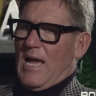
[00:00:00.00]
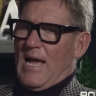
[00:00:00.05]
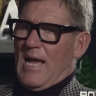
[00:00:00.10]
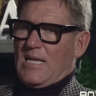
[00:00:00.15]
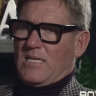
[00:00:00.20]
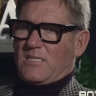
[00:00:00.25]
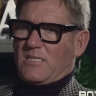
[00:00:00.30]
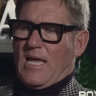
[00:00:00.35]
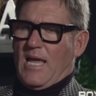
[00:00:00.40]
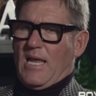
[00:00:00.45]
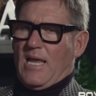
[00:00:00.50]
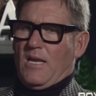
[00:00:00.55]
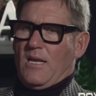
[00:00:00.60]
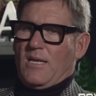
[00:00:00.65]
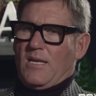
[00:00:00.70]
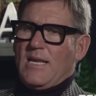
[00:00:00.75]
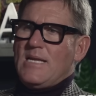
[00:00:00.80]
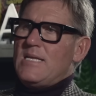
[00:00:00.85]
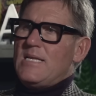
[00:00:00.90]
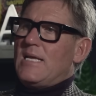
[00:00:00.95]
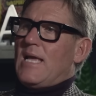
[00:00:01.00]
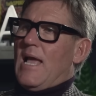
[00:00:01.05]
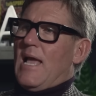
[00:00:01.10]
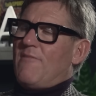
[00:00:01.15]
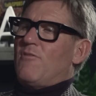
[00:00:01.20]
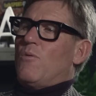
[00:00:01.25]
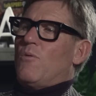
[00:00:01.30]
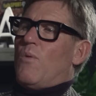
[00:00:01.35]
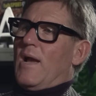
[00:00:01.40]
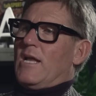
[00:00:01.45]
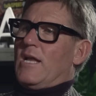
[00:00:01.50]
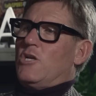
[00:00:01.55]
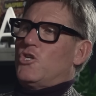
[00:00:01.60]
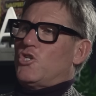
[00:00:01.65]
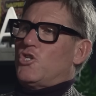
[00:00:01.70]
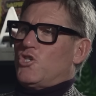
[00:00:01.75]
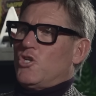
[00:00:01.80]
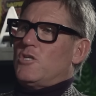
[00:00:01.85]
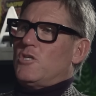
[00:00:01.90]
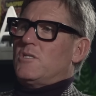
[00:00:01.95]
as a leading heavyweight
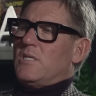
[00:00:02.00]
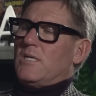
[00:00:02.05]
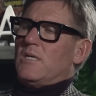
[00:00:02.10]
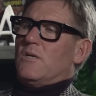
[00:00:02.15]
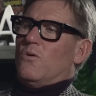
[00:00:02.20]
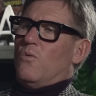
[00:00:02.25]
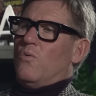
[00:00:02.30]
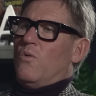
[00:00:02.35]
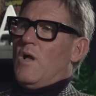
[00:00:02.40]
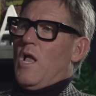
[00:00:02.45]
should deal